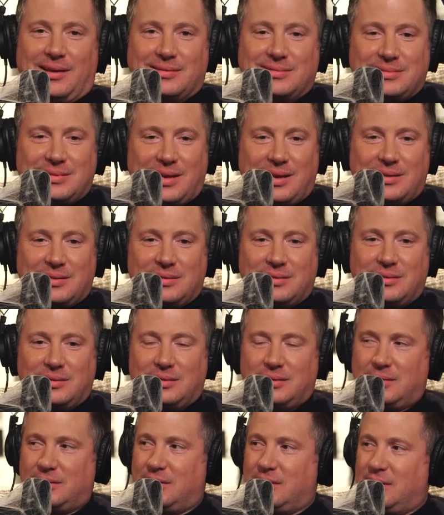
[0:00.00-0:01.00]
We're just size,
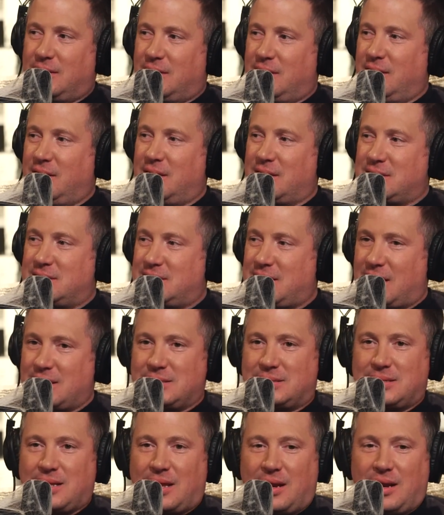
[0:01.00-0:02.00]
coping. A
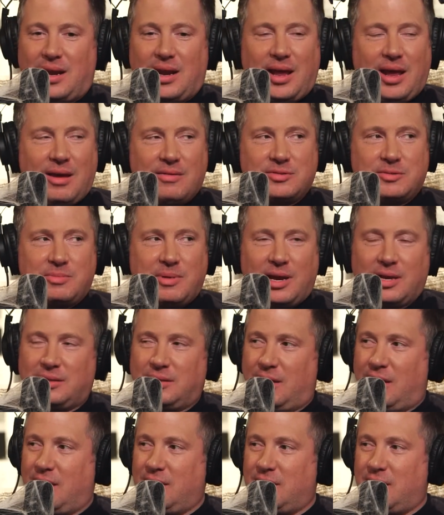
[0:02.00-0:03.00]
size ten and a halfs back
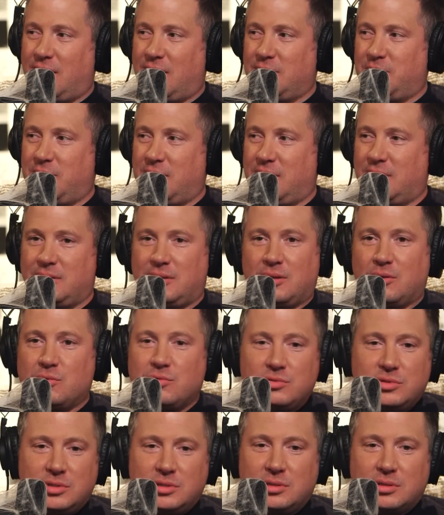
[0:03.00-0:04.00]
there that aren't being
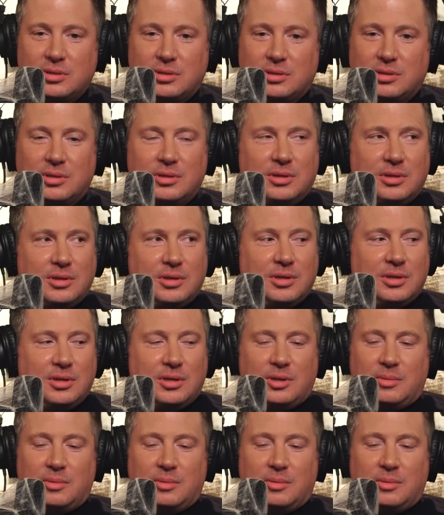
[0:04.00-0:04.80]
used. Mm.